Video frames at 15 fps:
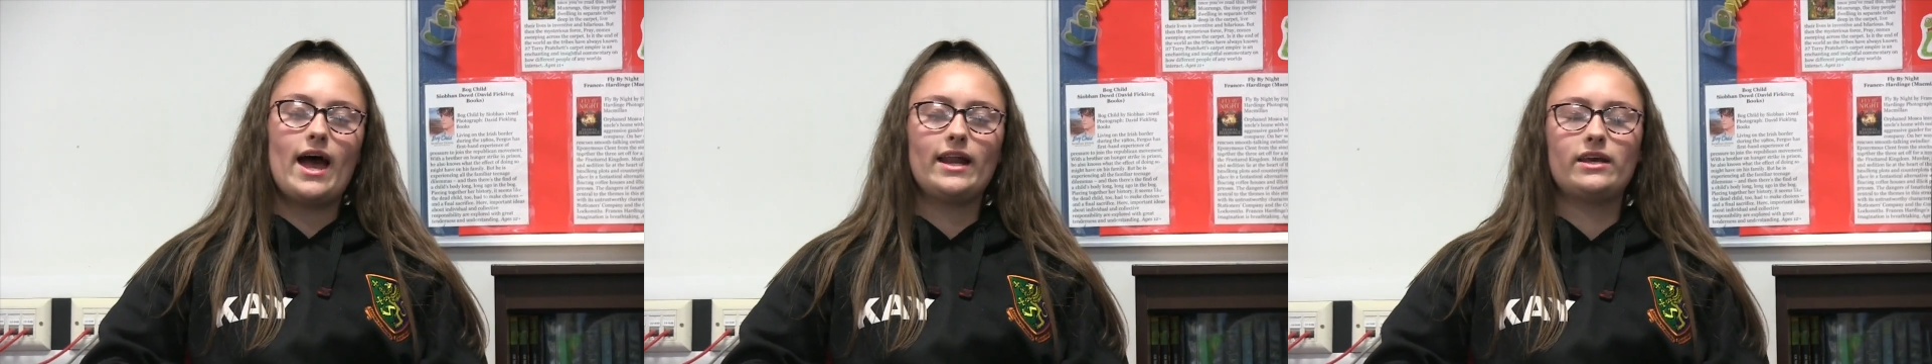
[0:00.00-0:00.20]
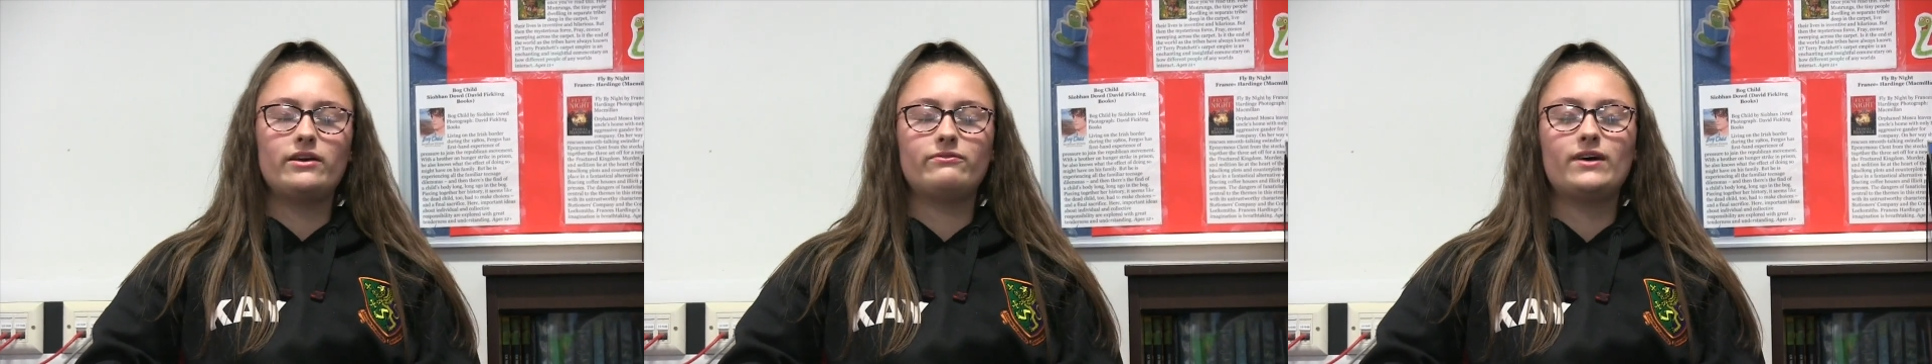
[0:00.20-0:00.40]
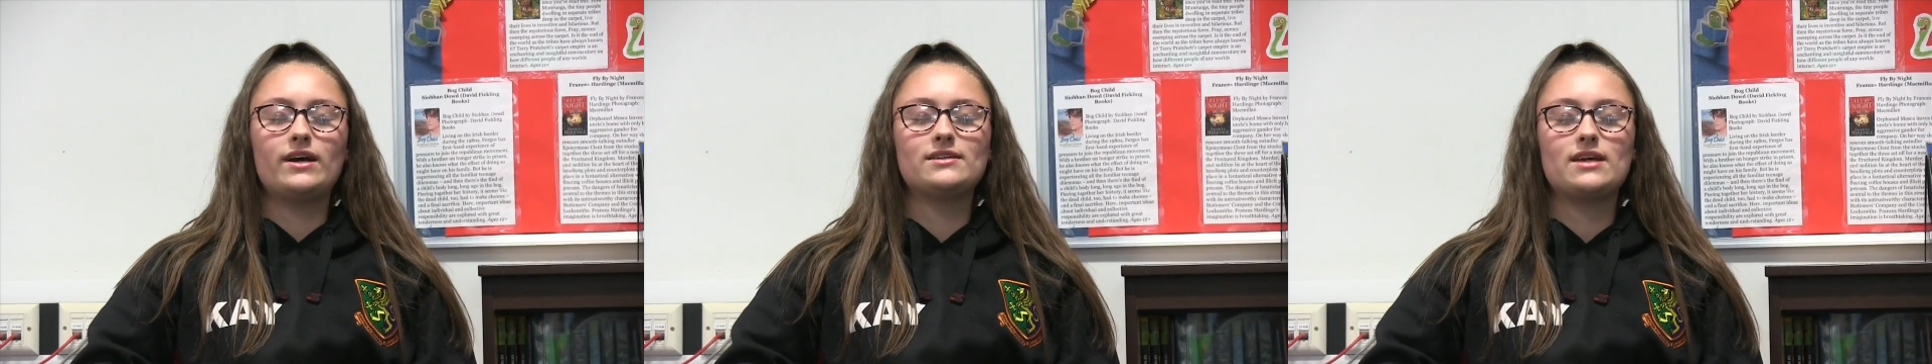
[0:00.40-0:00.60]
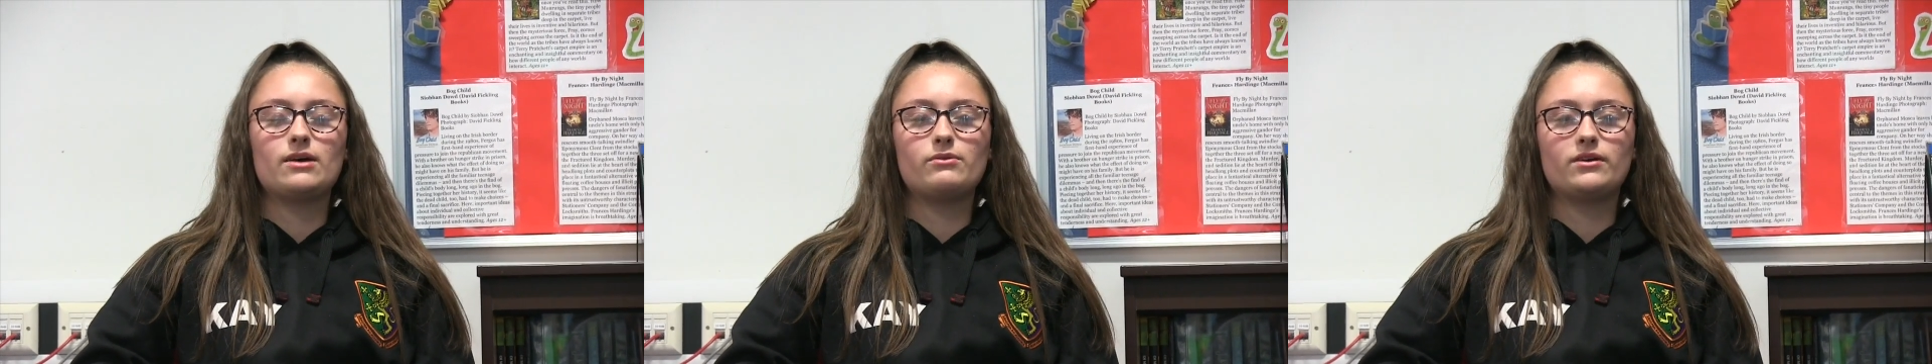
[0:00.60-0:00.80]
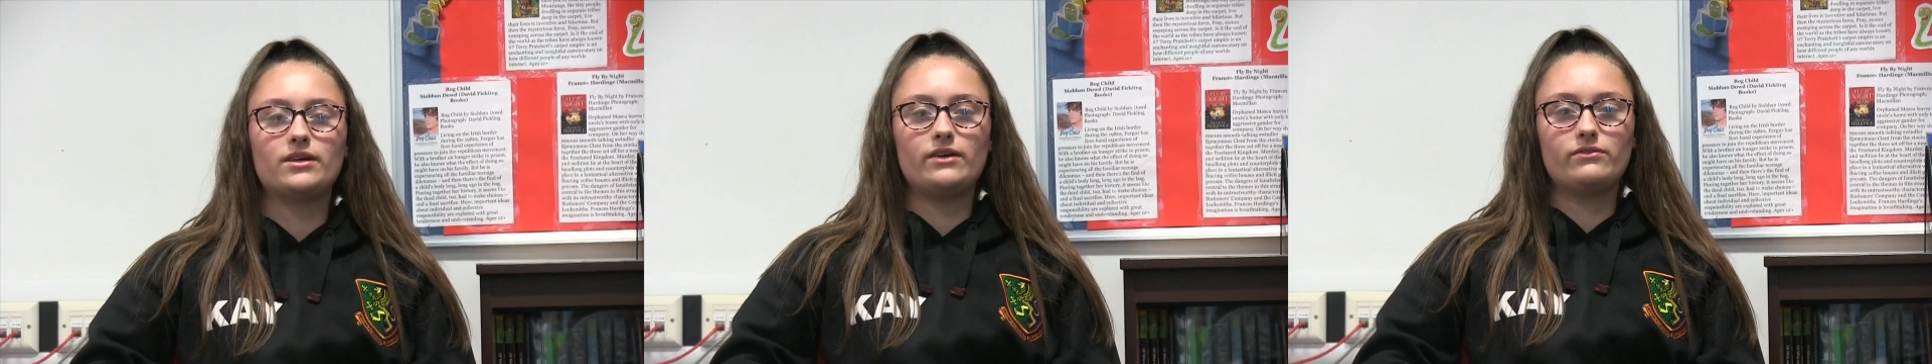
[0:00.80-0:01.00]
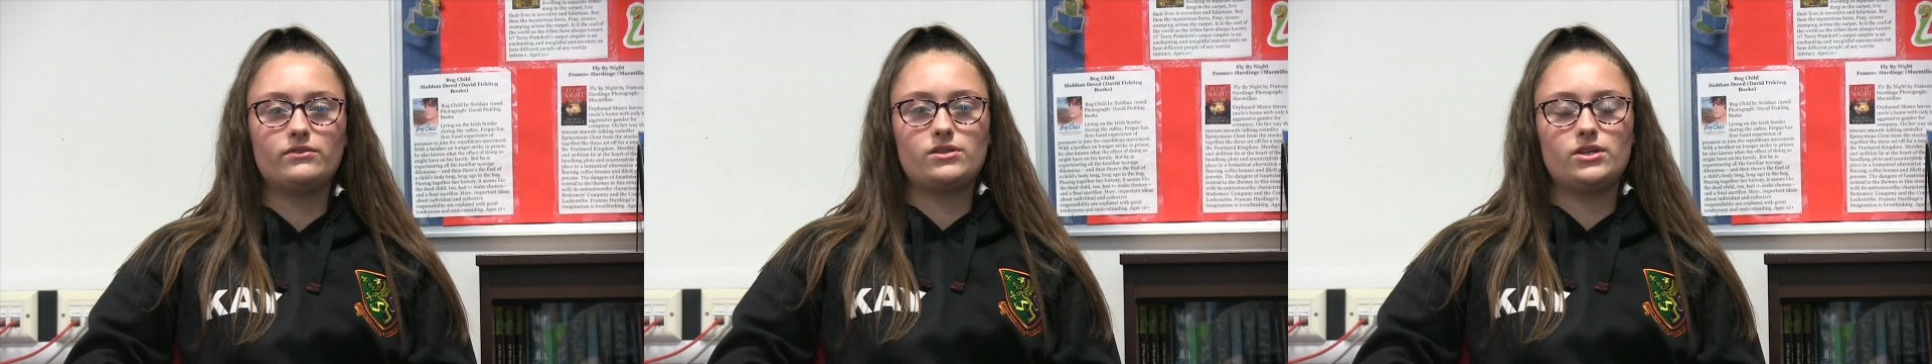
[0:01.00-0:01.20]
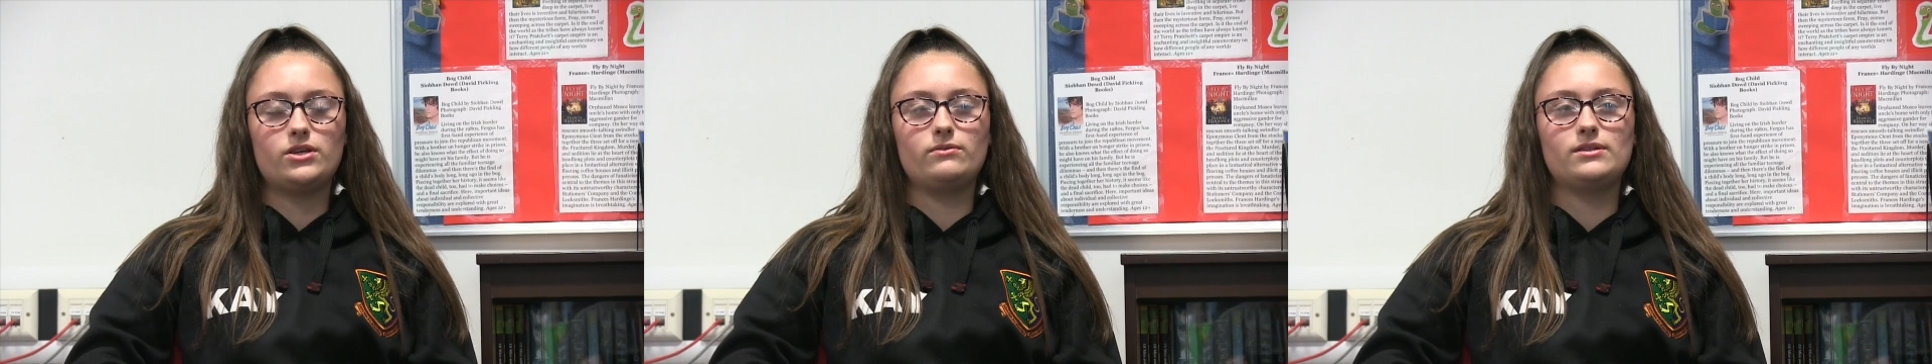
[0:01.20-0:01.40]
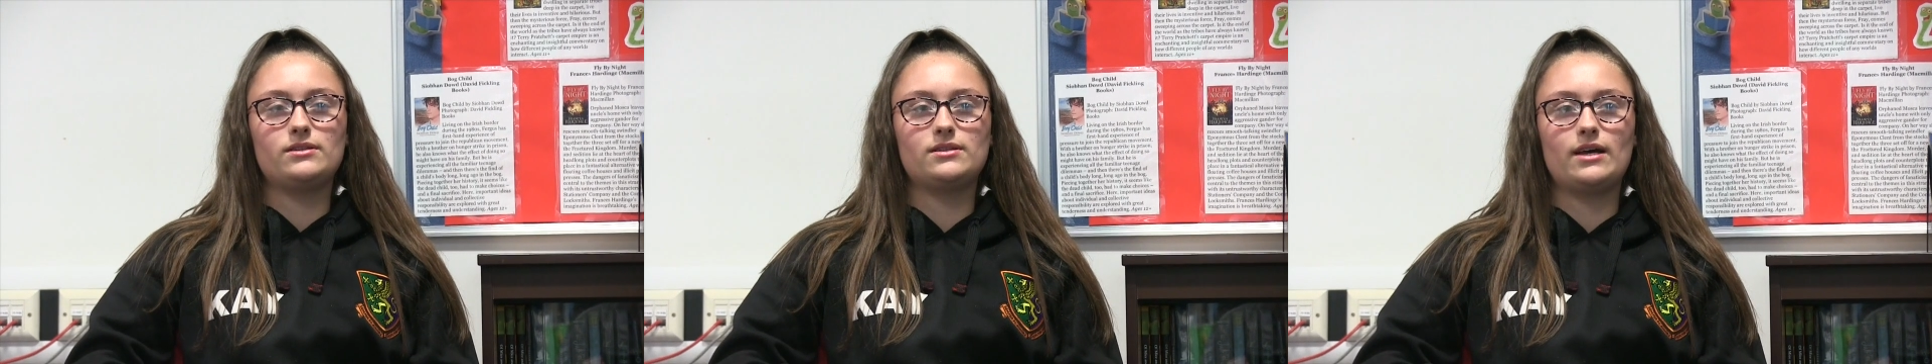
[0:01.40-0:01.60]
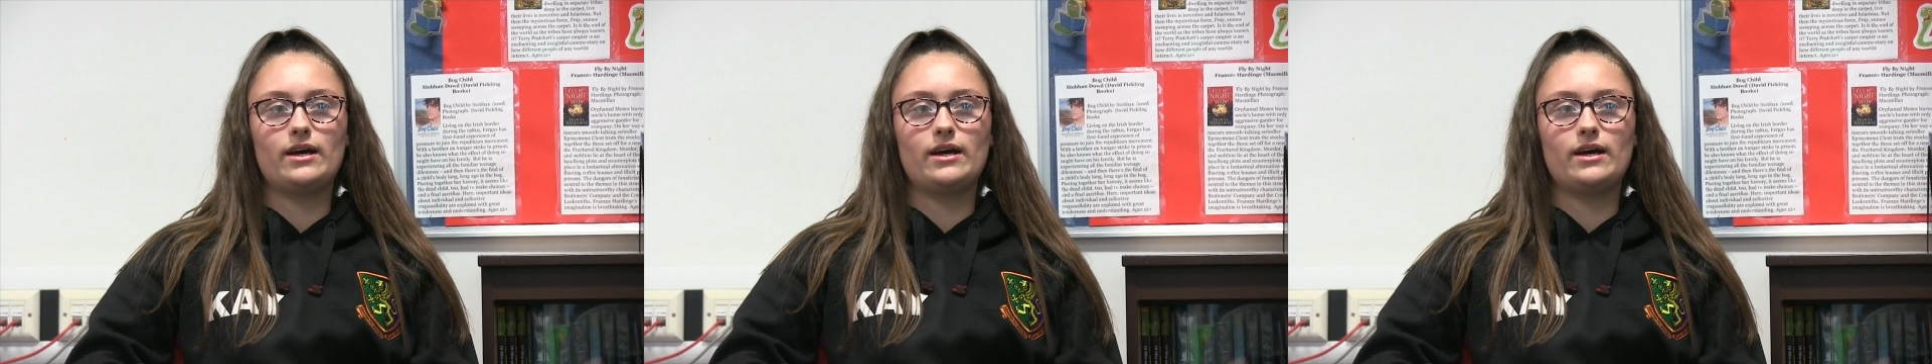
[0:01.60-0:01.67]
Any advice I would give to you is